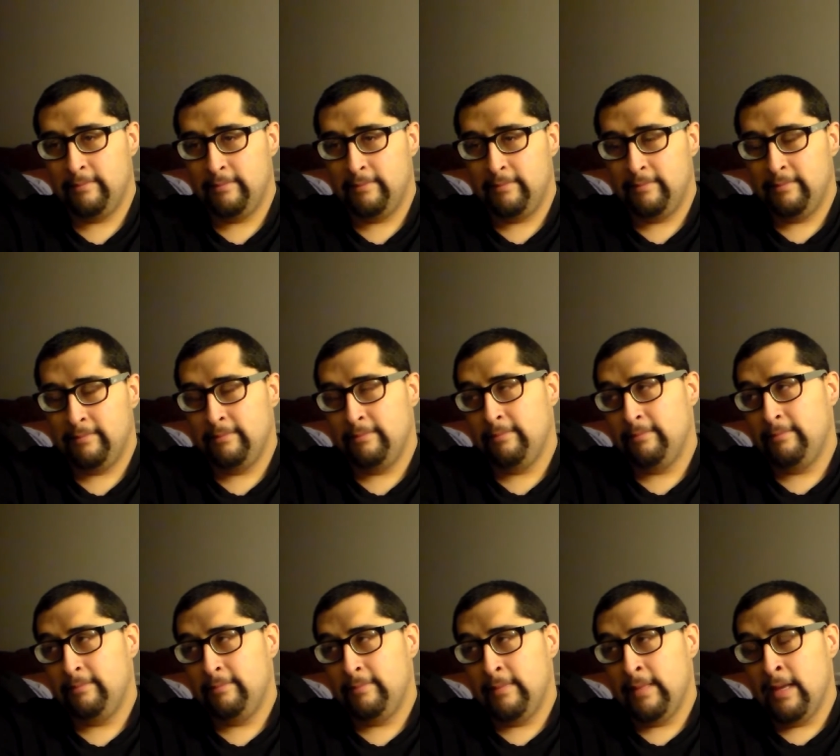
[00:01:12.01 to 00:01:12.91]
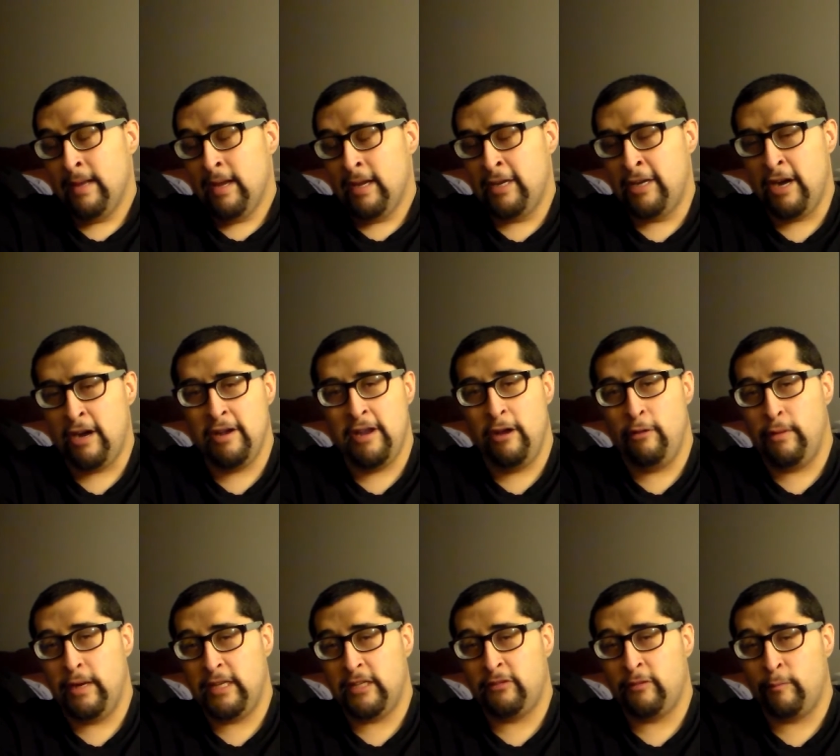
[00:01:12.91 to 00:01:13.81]
All right.
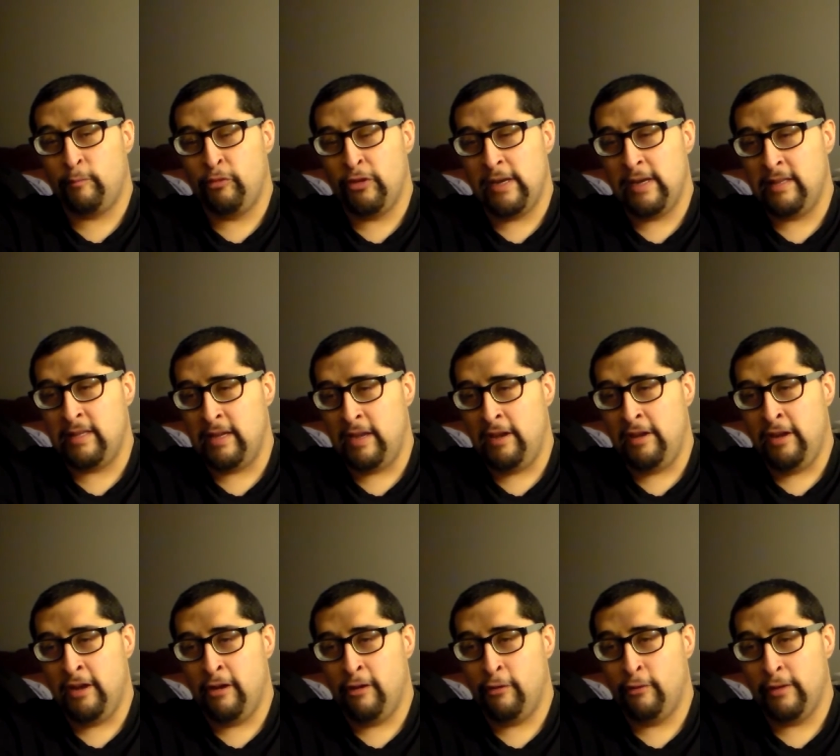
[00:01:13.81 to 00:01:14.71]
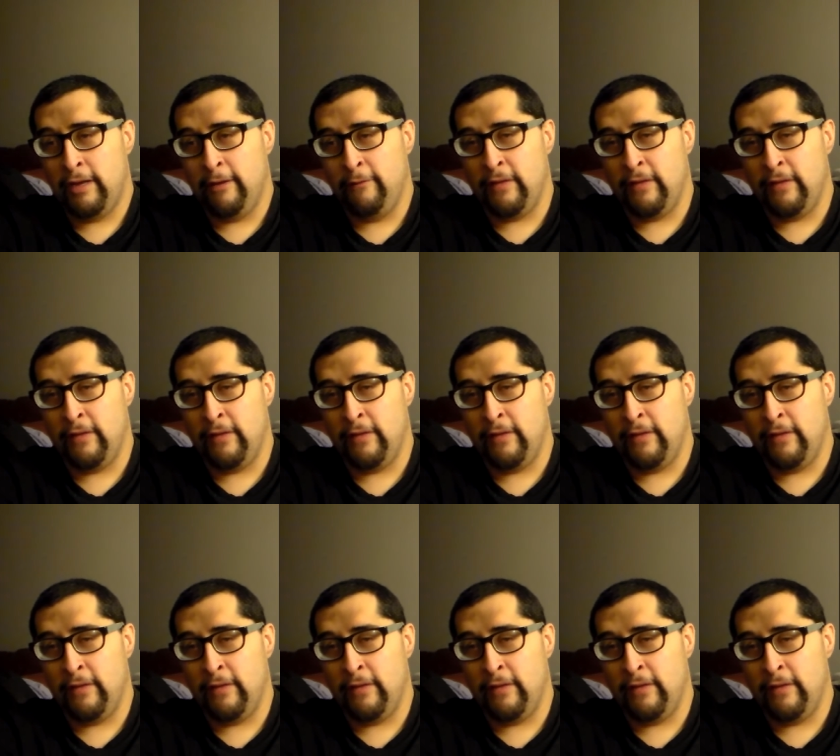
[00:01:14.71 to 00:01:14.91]
Kanye West for president, yo.